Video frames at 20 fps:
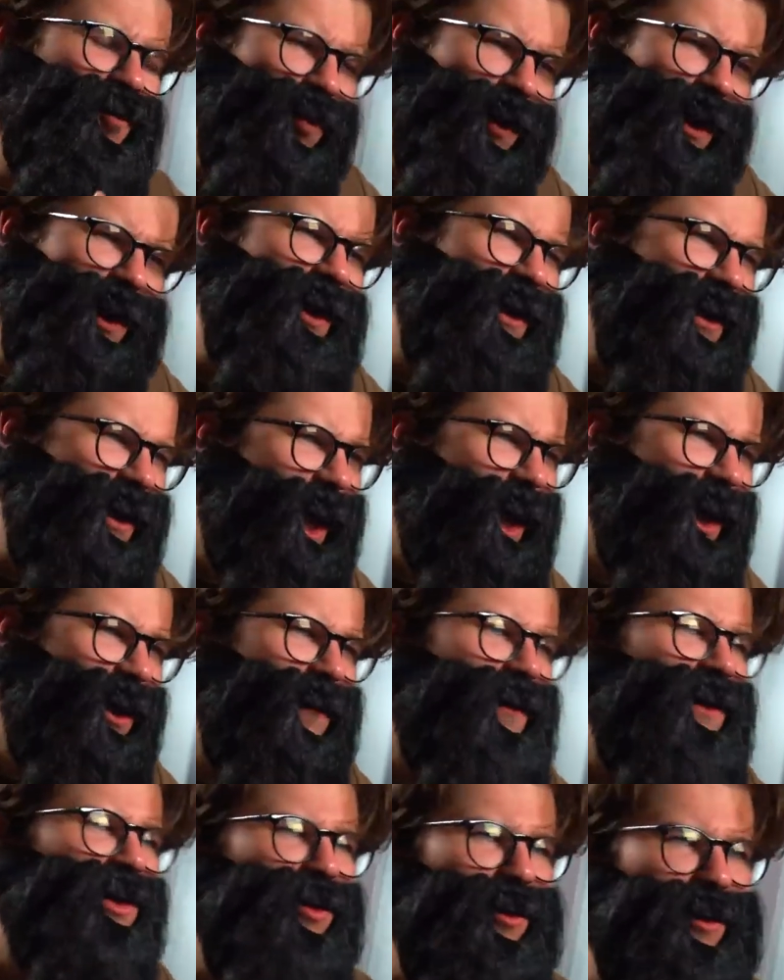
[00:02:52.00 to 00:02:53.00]
really
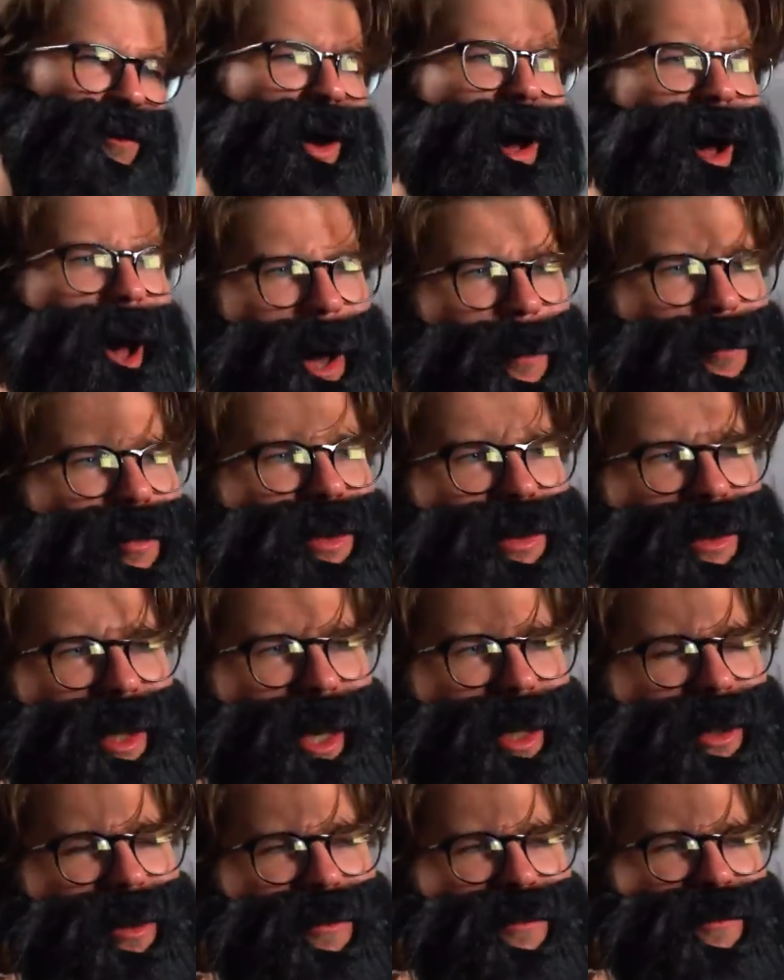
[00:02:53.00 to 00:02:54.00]
native. It's sort of hybrid
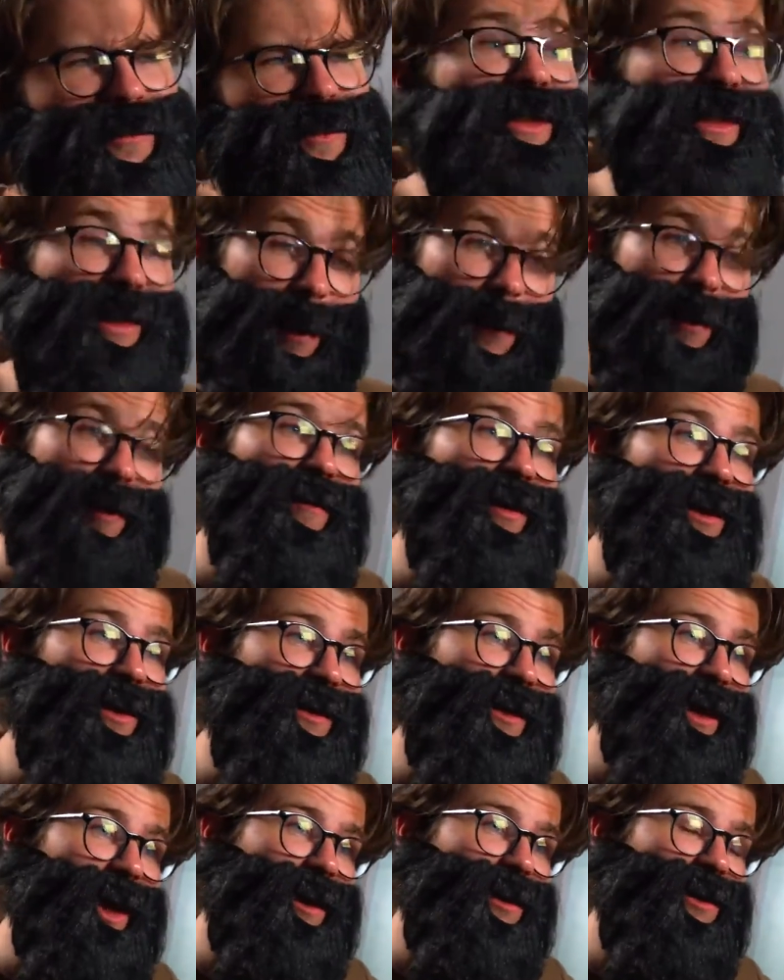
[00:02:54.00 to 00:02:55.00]
native, but some of it
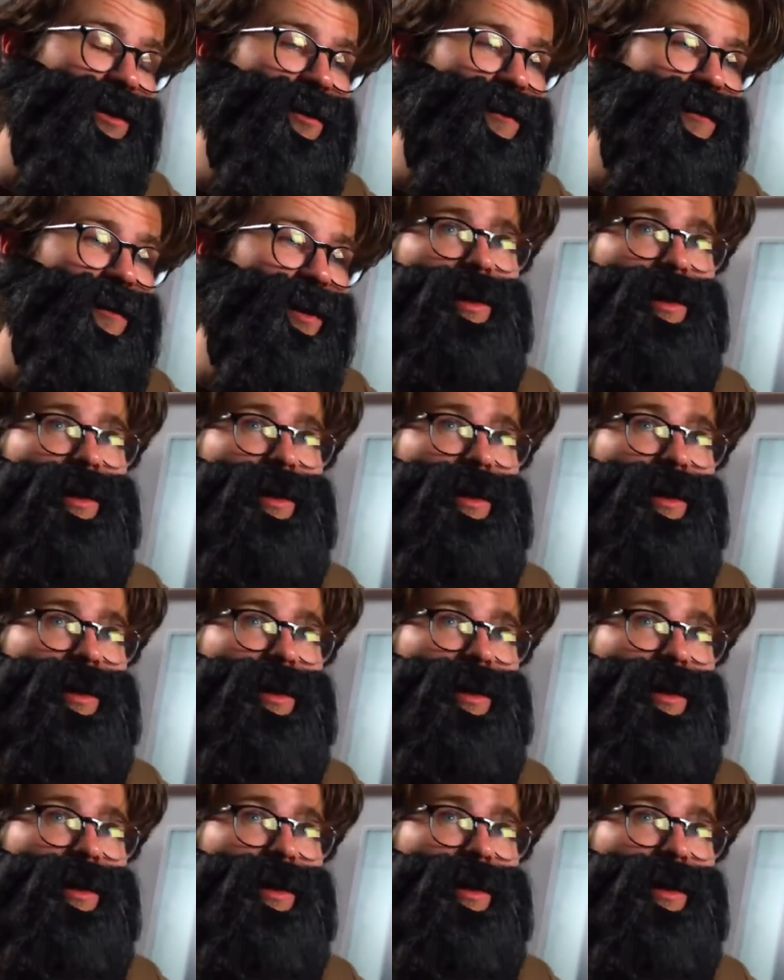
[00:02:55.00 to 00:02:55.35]
is native.